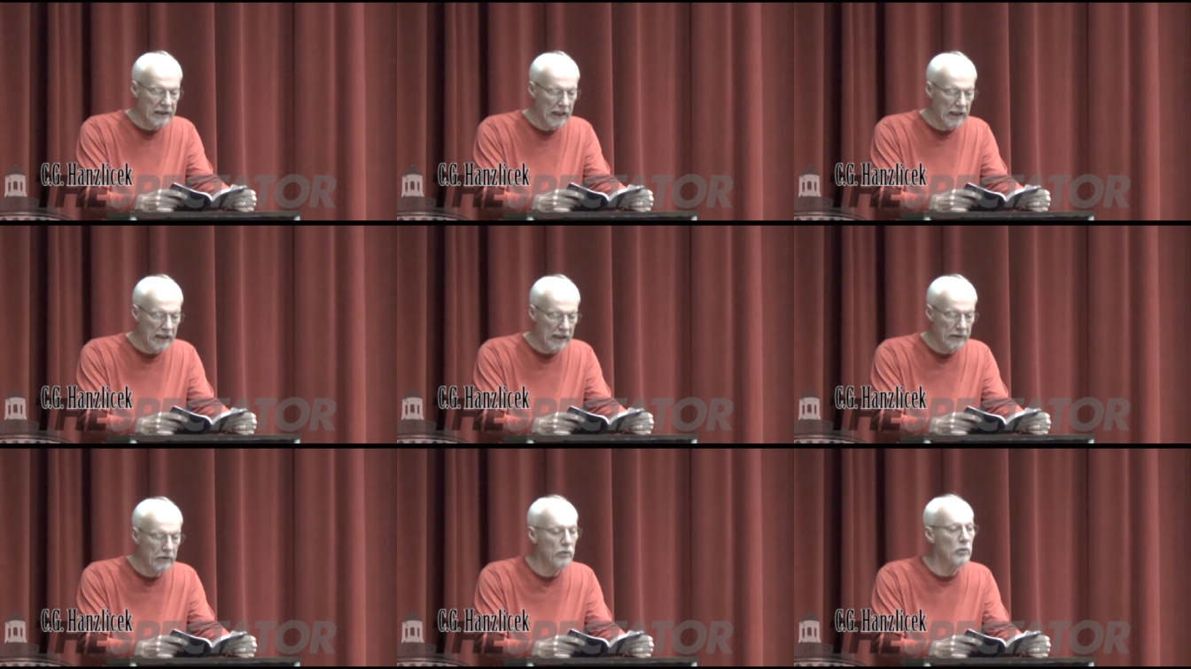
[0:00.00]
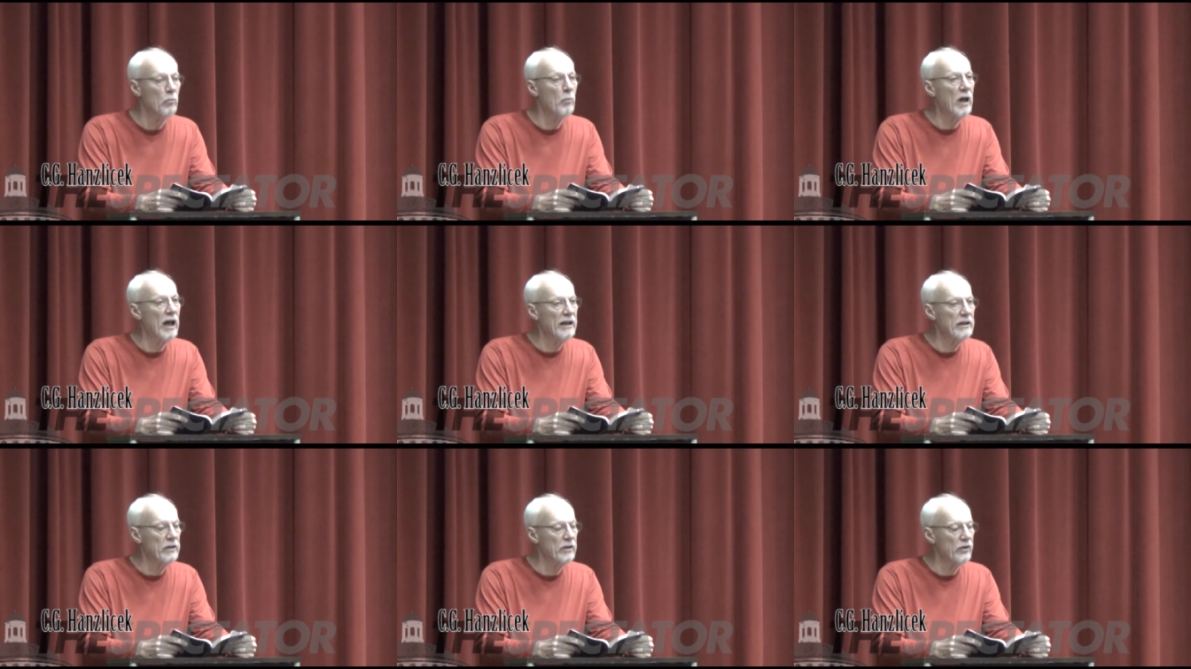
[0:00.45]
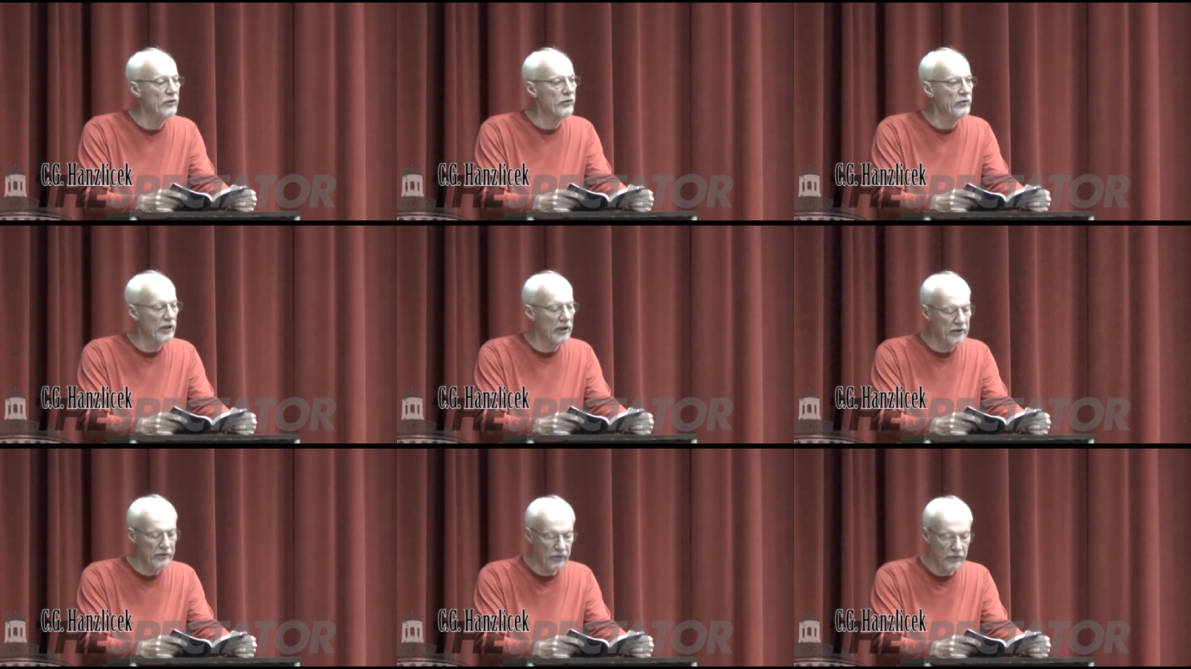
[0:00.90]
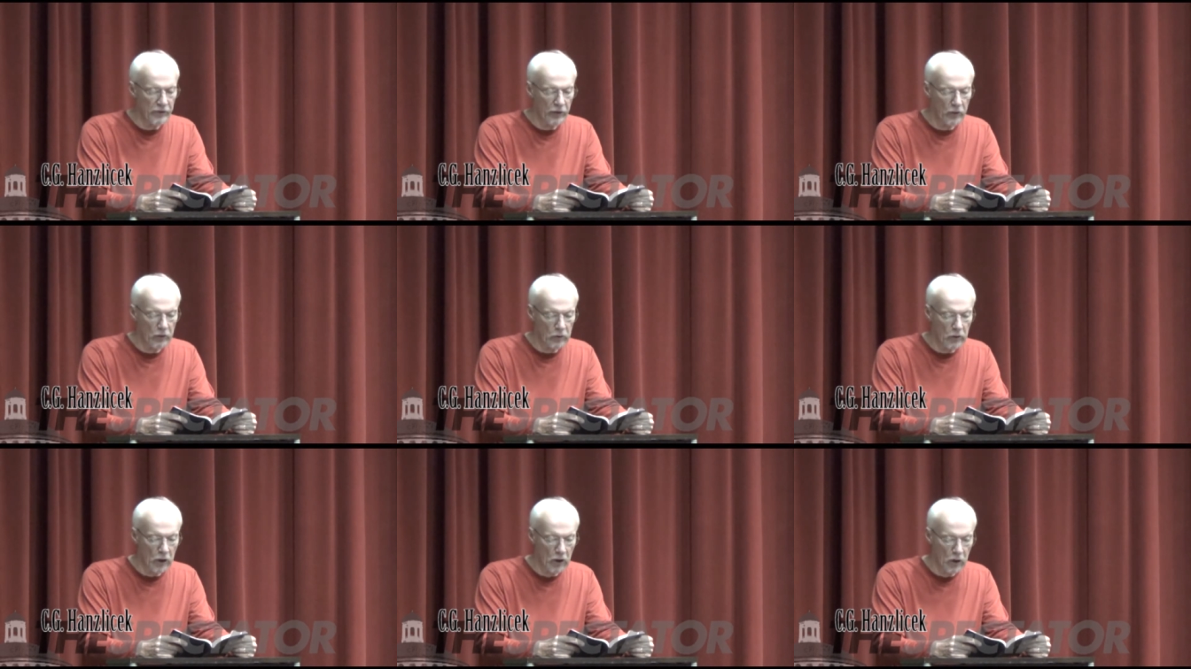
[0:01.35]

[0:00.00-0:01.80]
God who might descend so